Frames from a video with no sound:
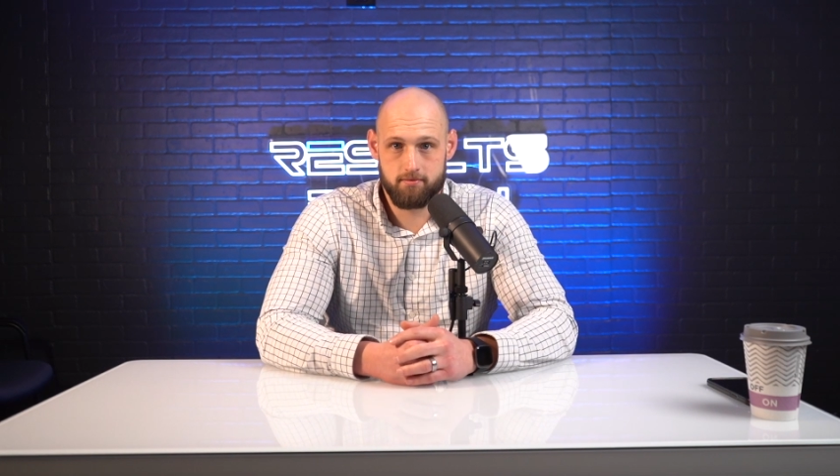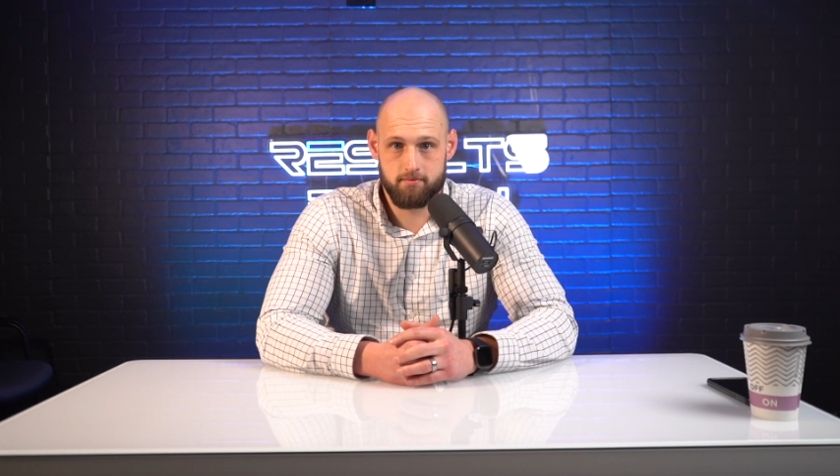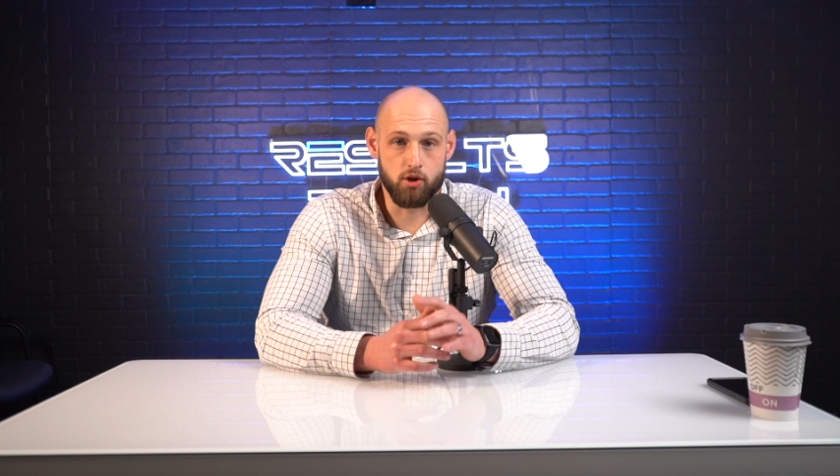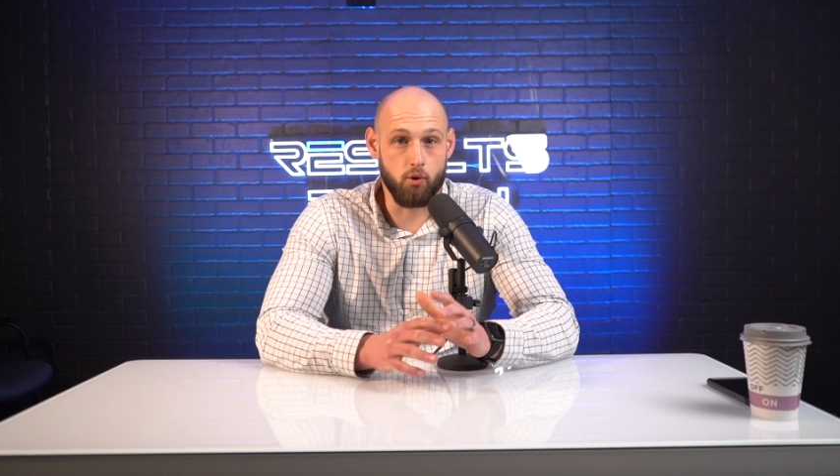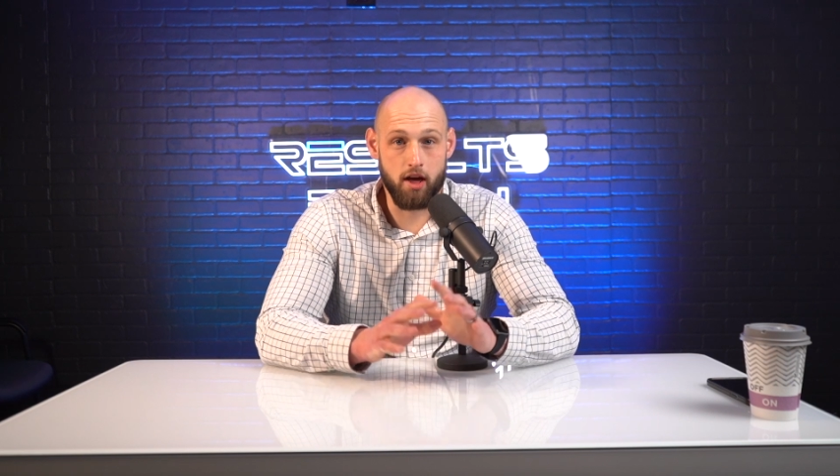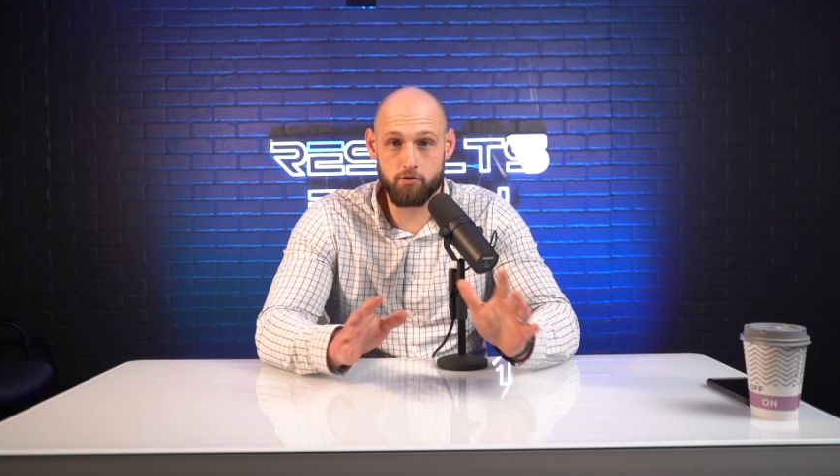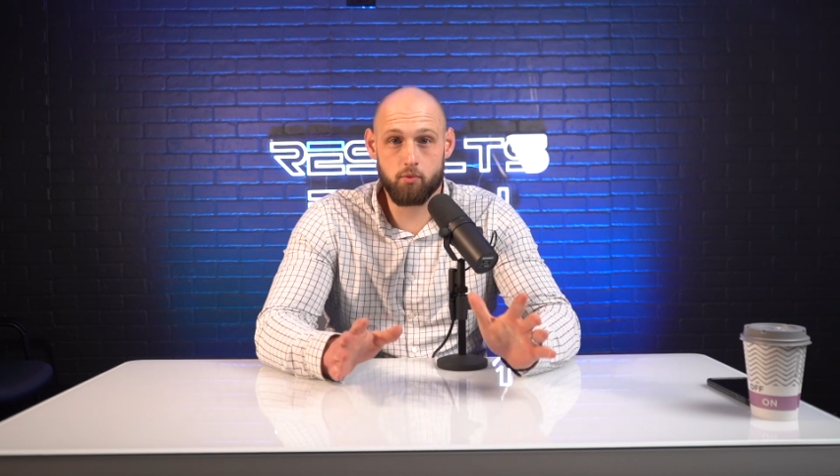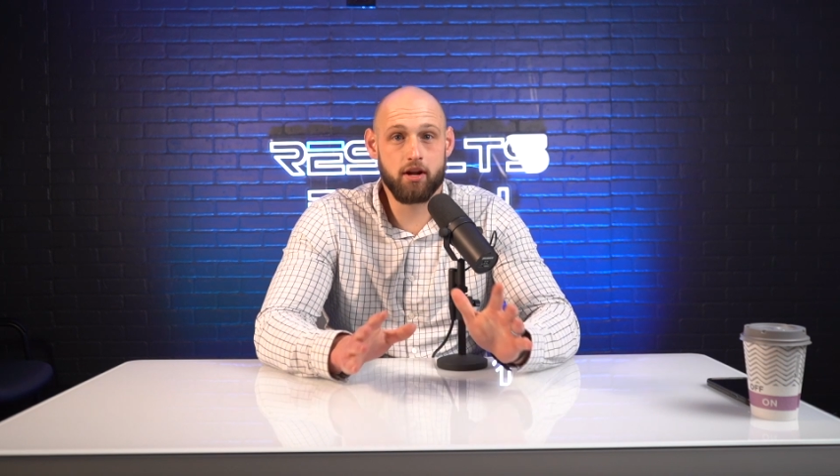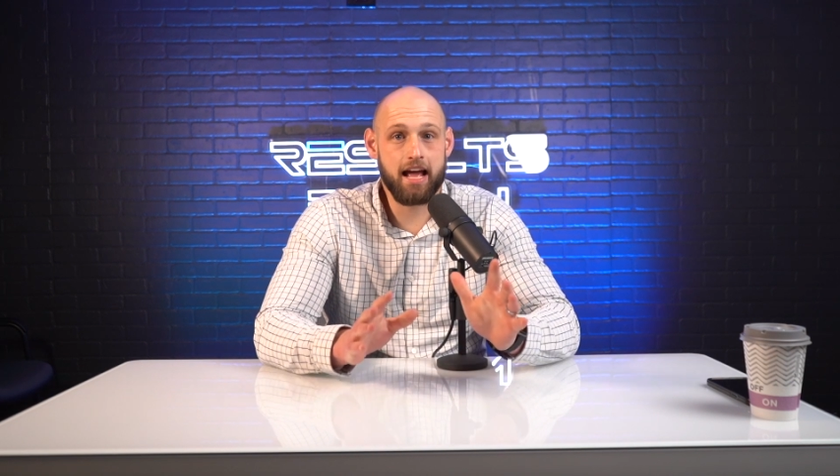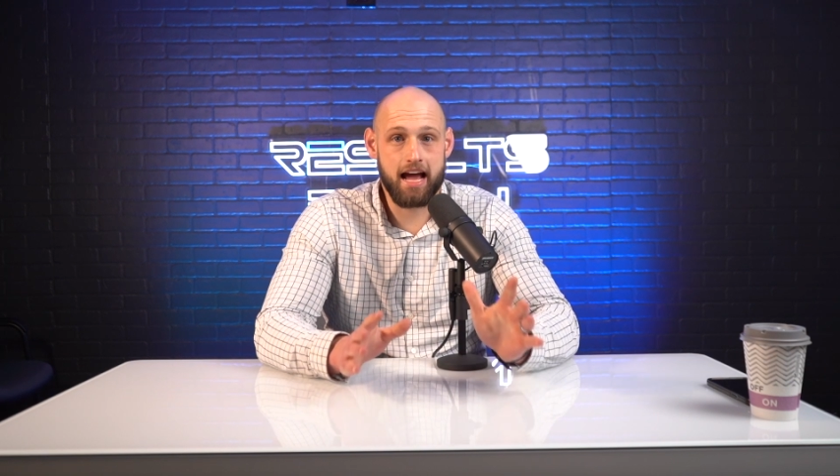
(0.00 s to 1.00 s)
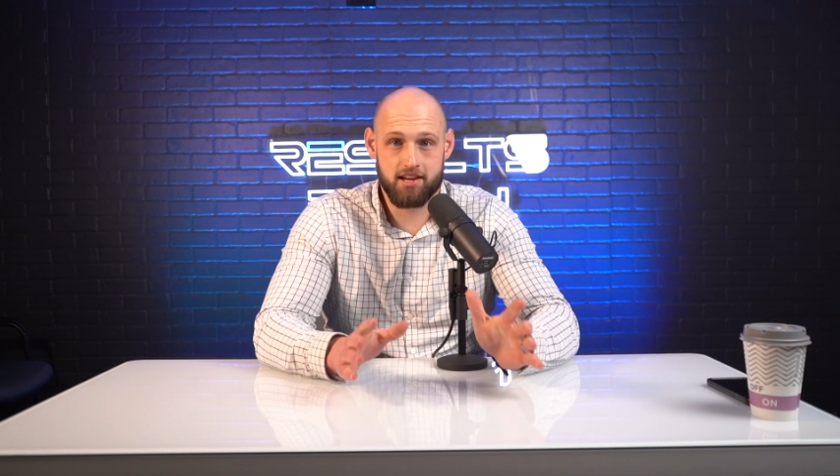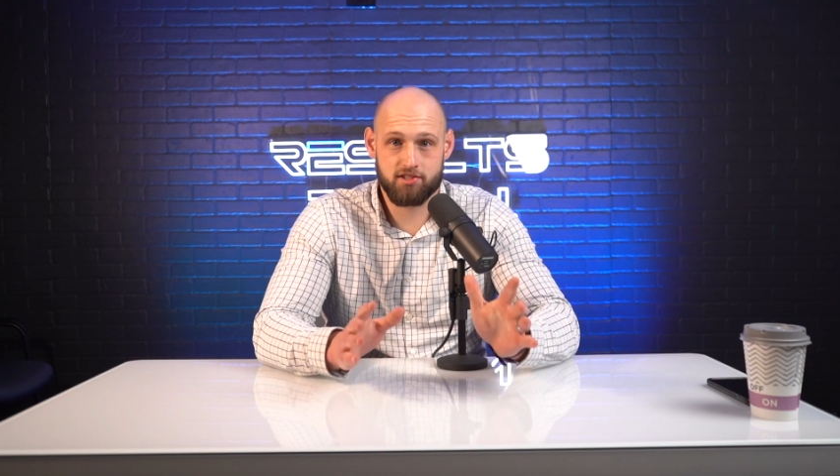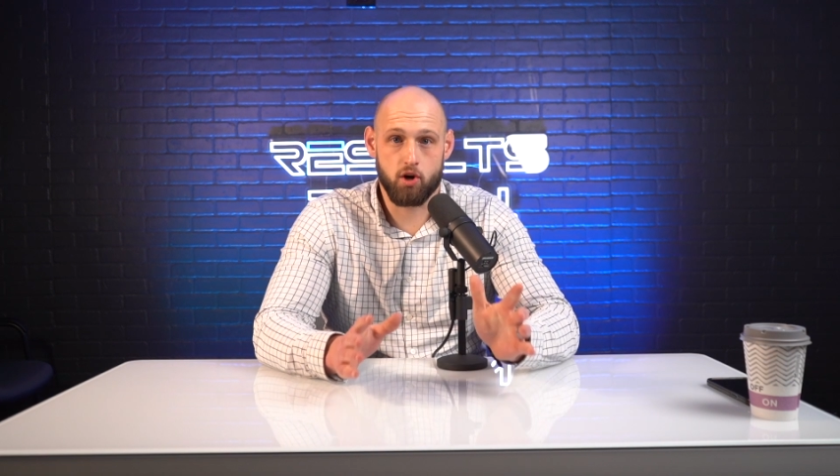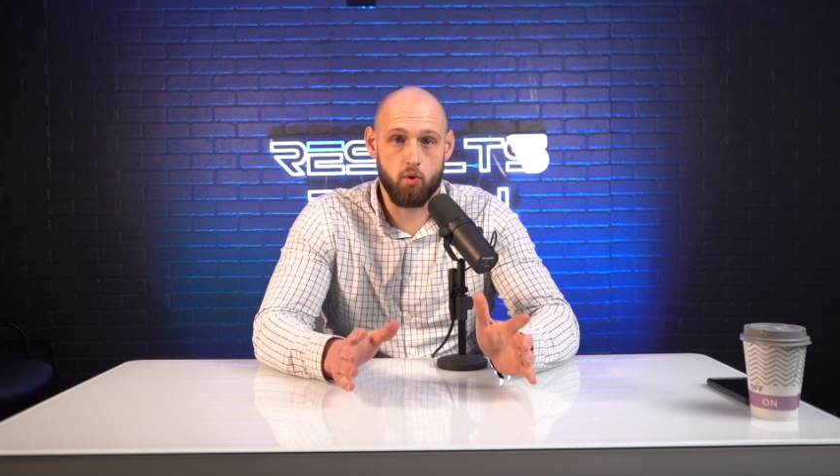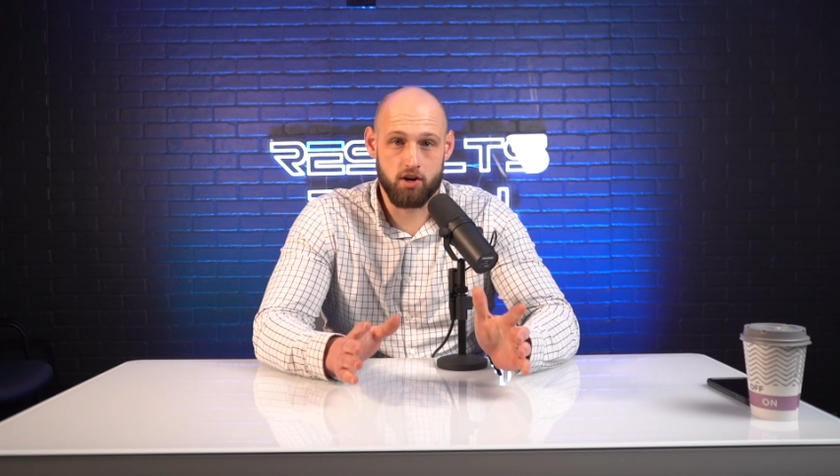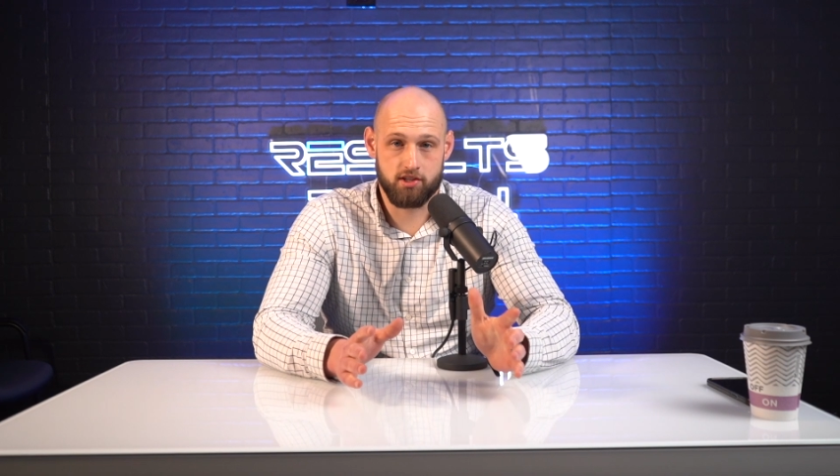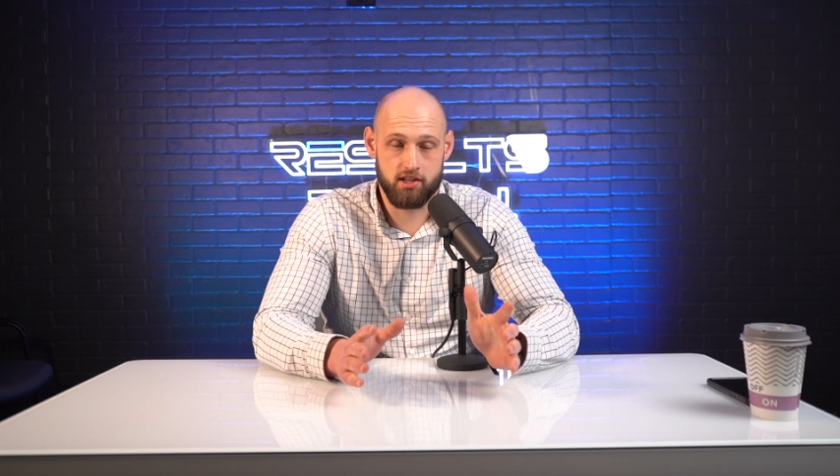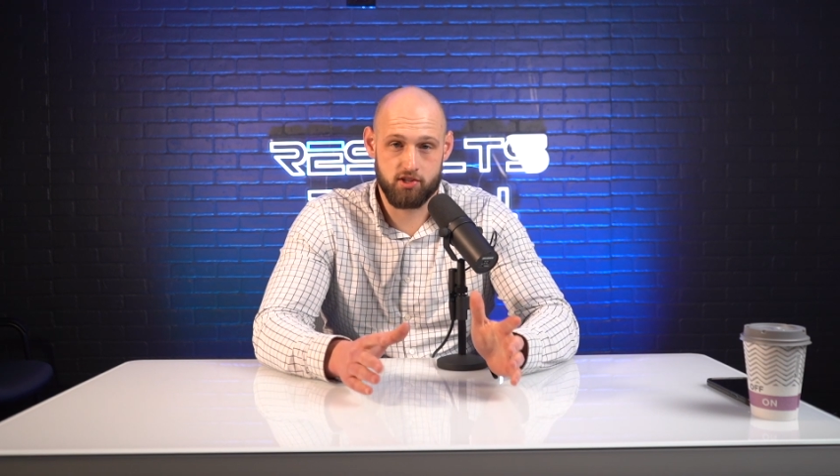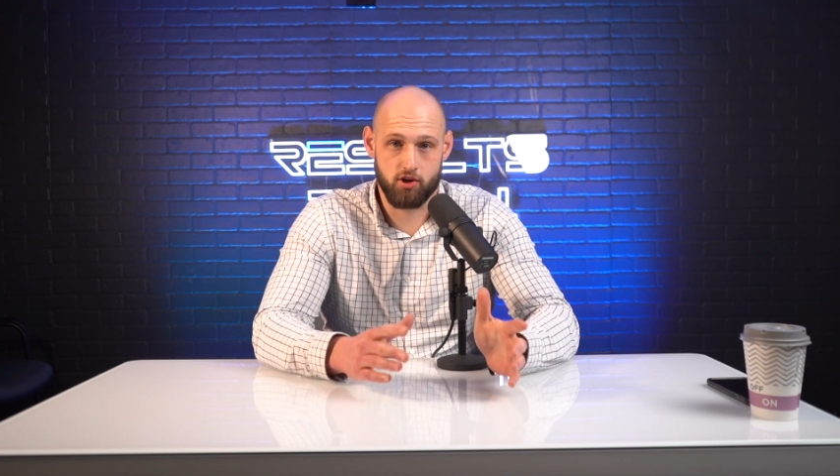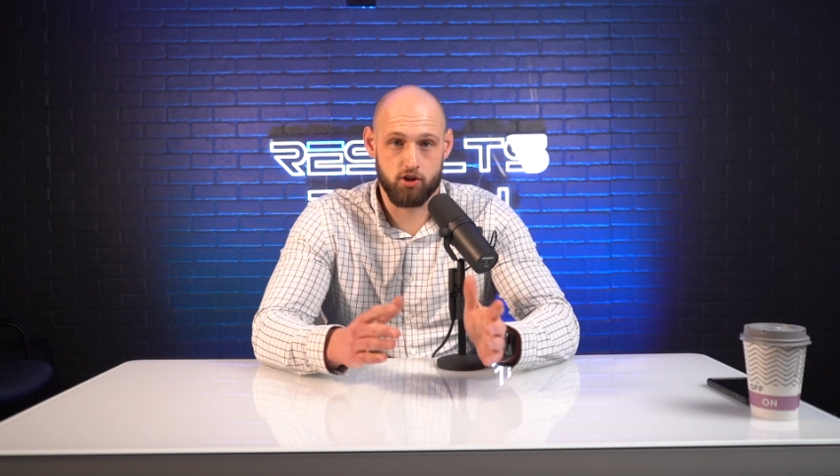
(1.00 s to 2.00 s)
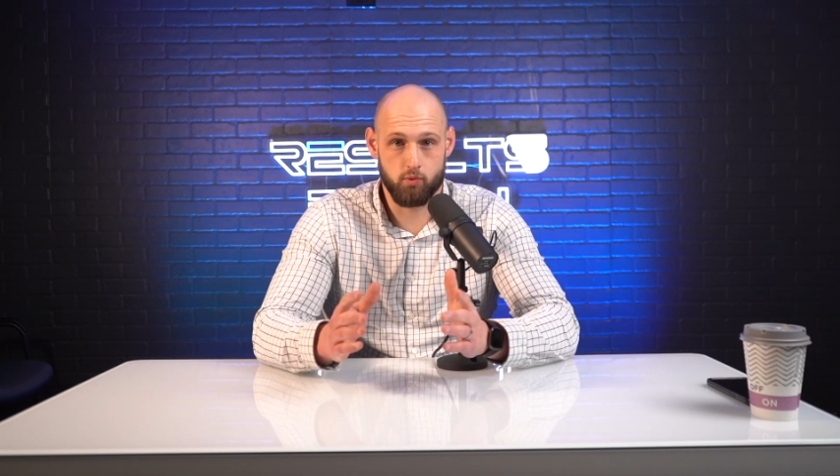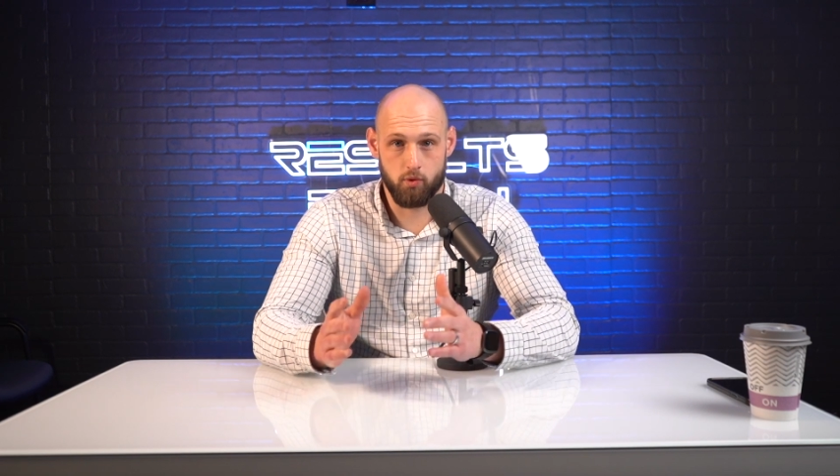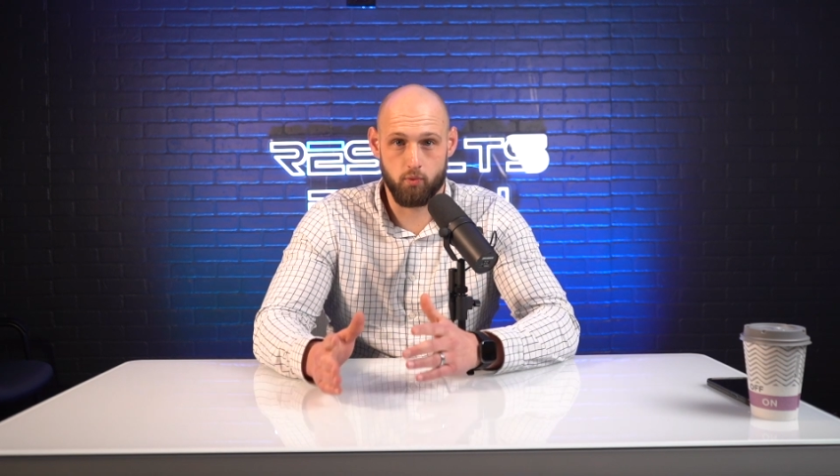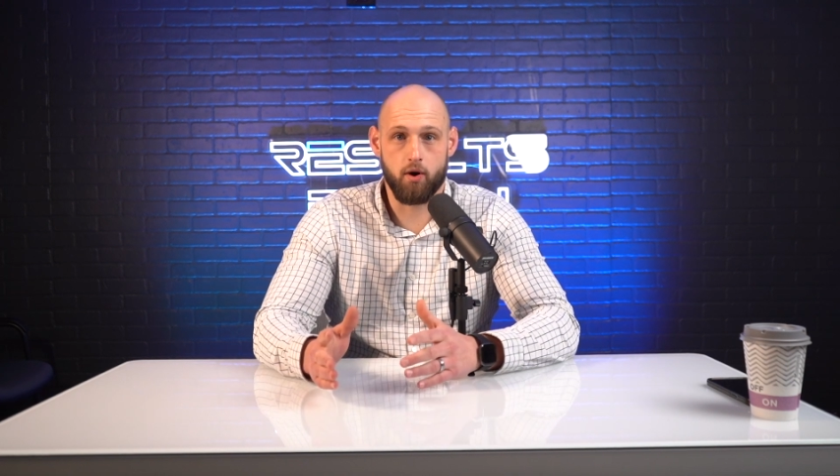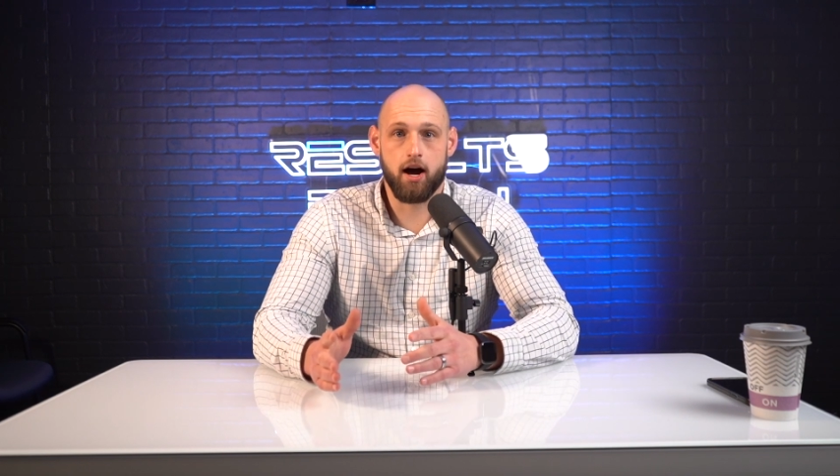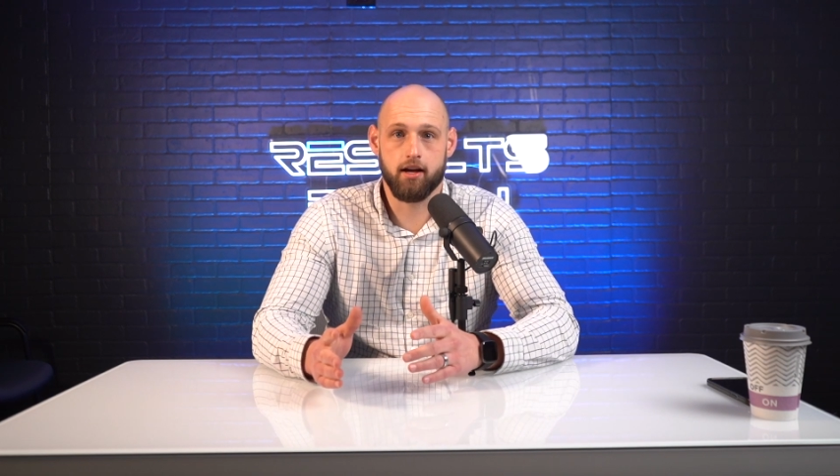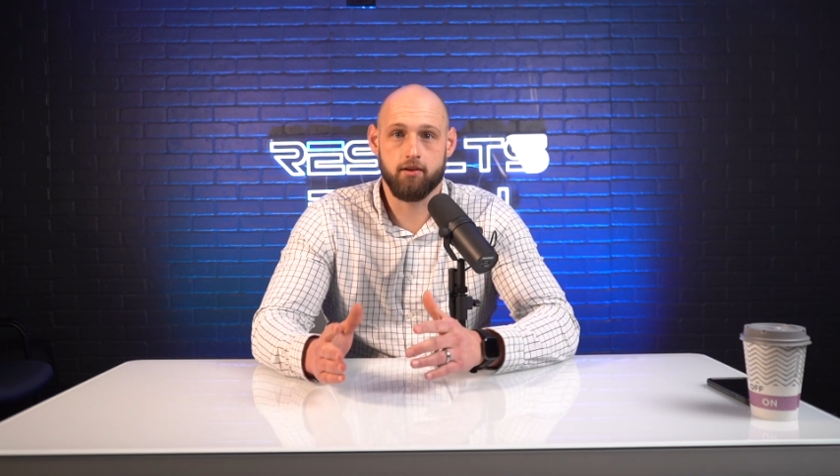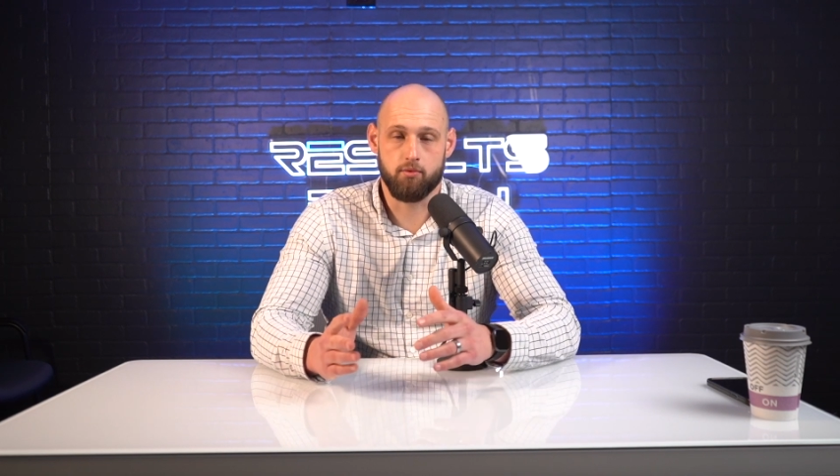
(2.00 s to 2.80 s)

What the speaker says: You don't ever want to ask a question that starts with why.